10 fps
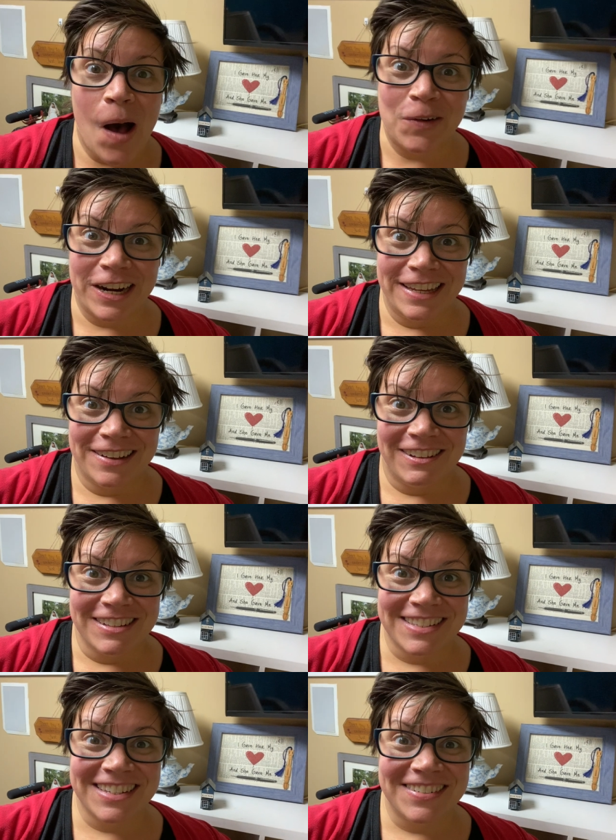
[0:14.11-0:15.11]
All right,
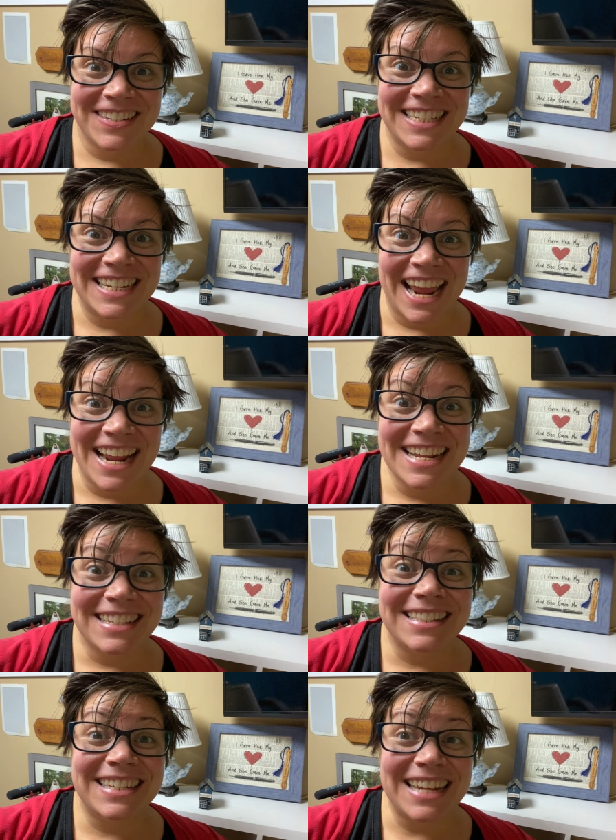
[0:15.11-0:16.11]
y'all. So today
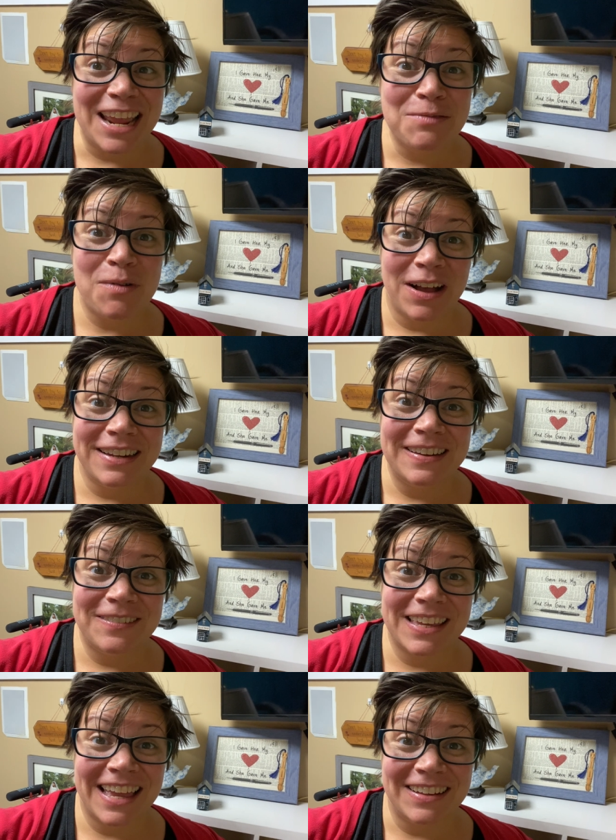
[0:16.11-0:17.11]
is day one of
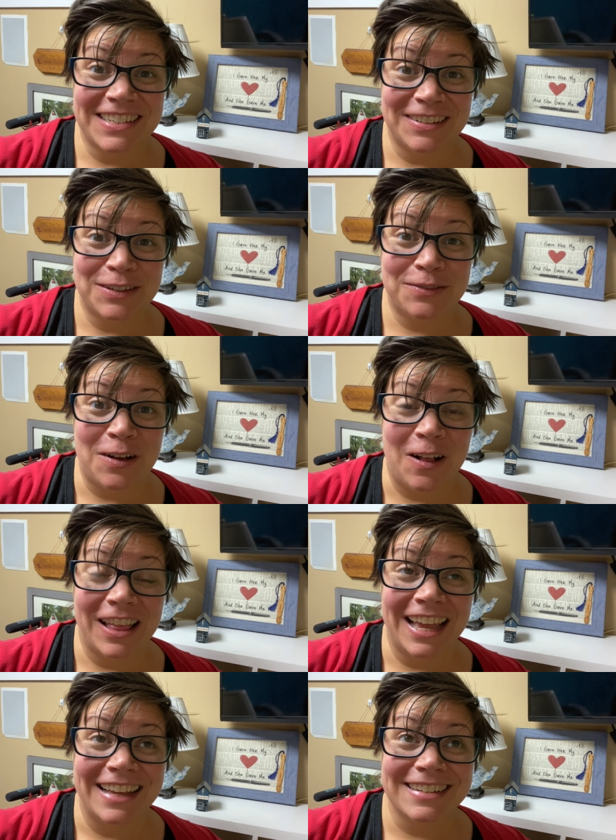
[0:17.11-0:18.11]
the Countdown to Fall
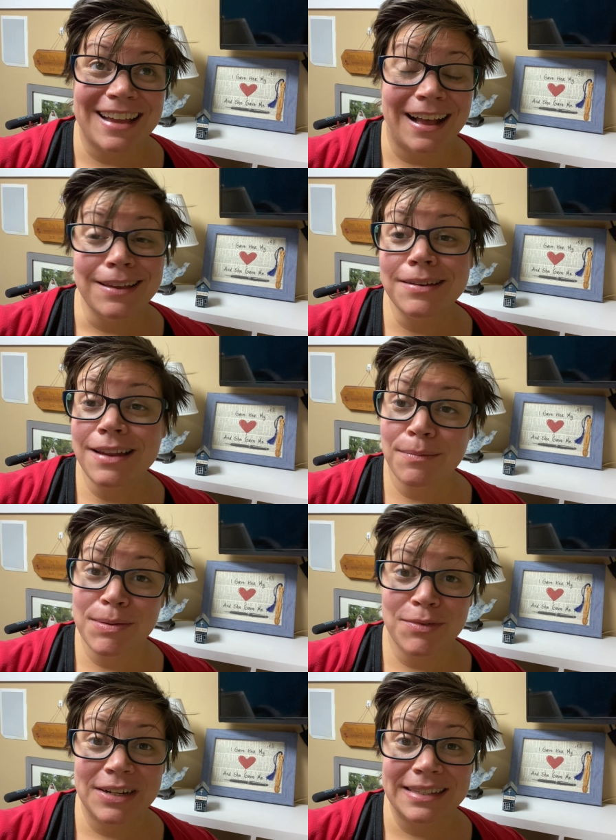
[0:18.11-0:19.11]
and I could not be
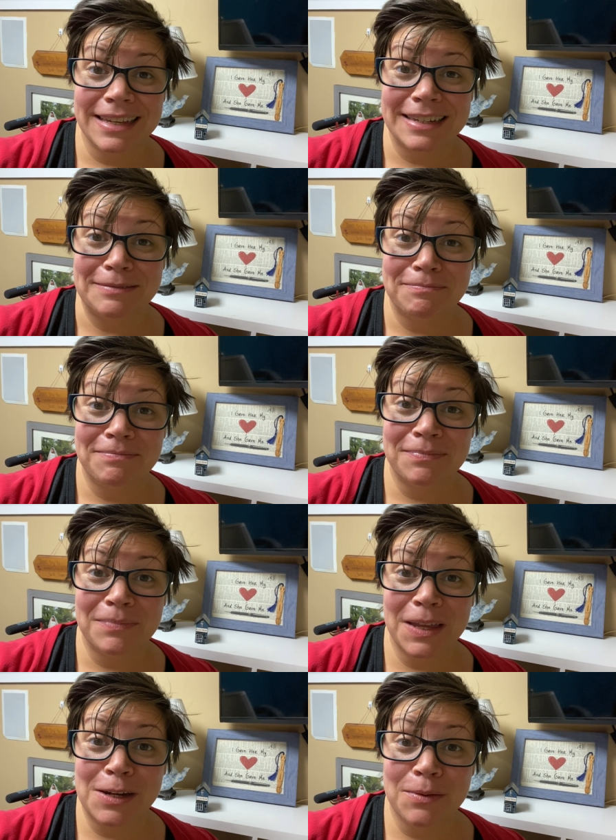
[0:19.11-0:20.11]
more excited.
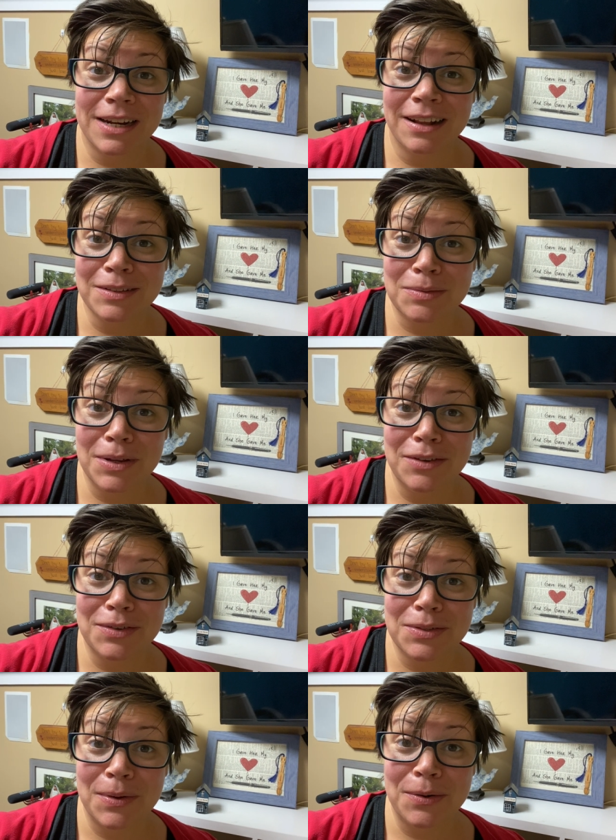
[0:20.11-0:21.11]
Anyone else ready
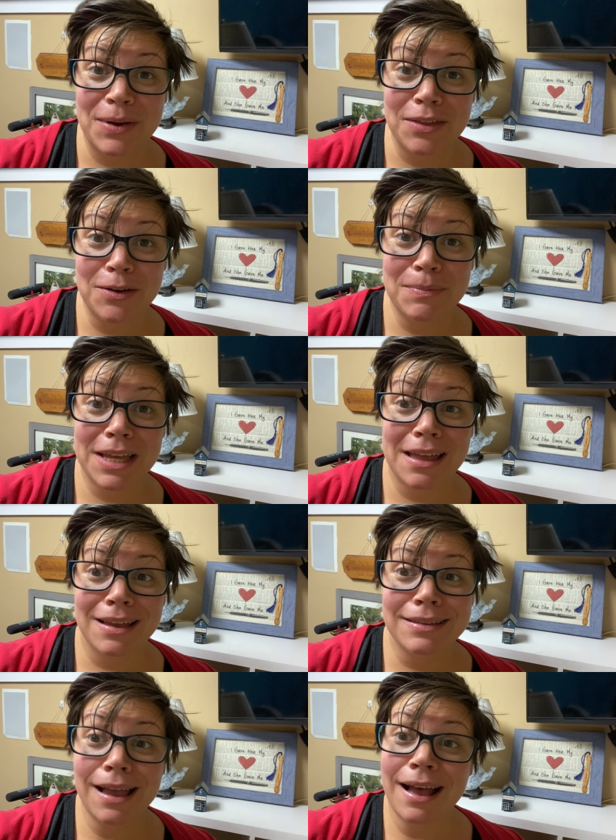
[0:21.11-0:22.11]
for sweater weather?
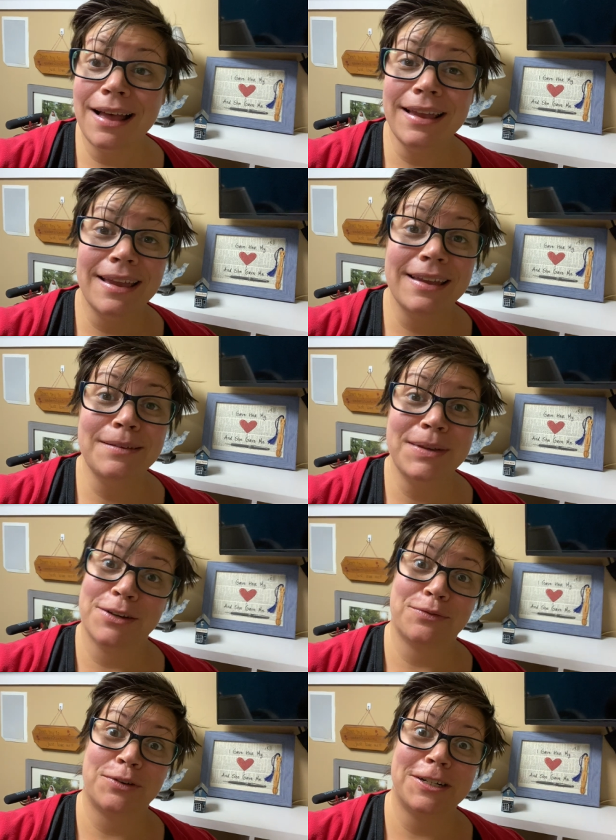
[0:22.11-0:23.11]
Because I am here
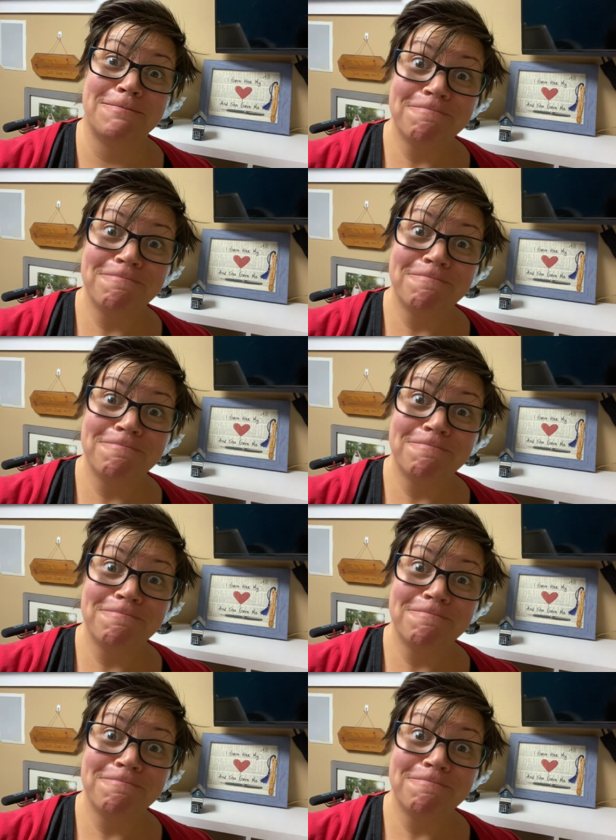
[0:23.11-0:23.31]
for it.